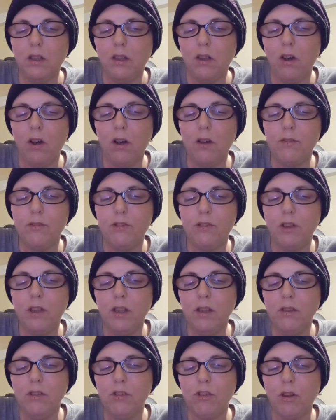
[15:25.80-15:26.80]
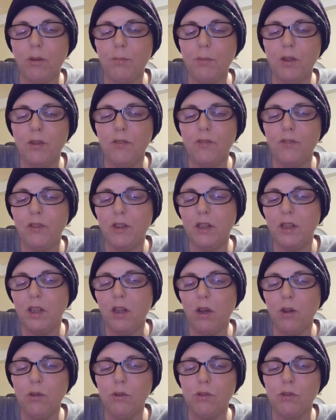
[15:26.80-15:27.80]
I've seen some of the
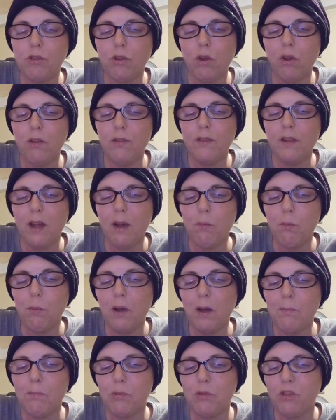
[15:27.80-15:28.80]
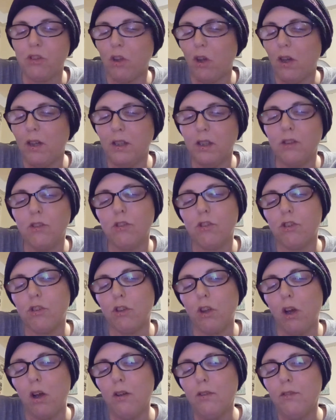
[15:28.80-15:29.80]
videos on their website and
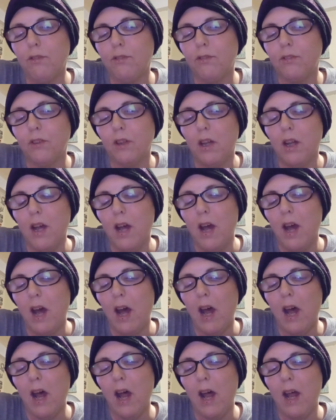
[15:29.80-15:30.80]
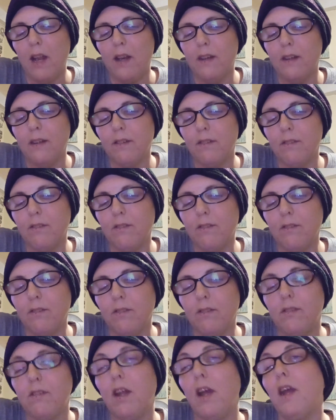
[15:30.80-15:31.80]
stuff, and
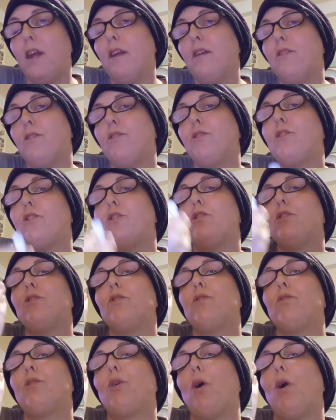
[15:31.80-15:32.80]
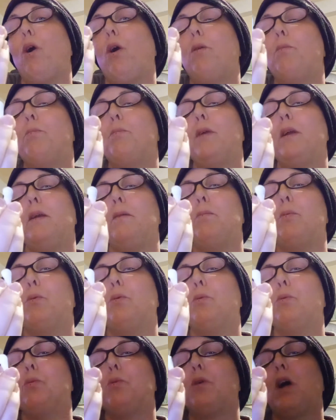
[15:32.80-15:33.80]
they've got
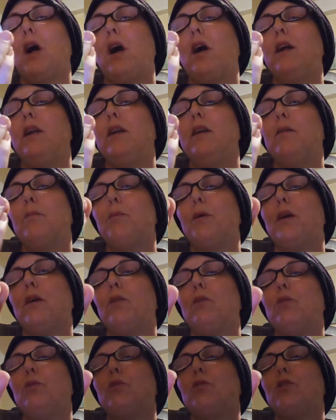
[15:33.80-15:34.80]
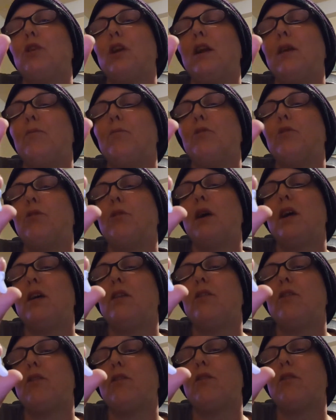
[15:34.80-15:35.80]
people cutting the pills
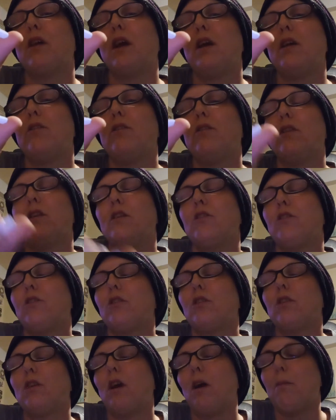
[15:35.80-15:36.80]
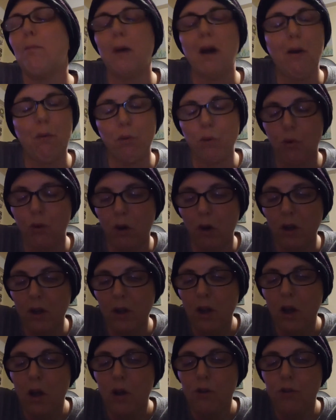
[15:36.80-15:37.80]
lengthways and things, and it's come out all right.
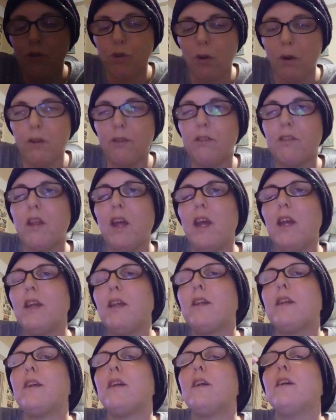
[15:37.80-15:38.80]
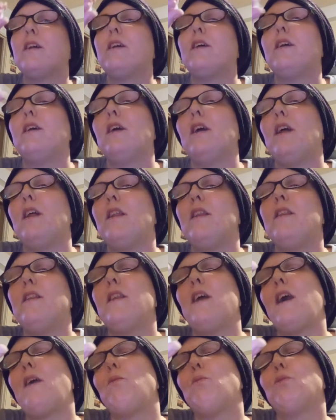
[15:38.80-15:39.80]
So I think
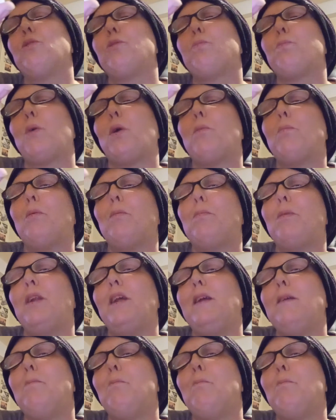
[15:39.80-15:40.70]
that was probably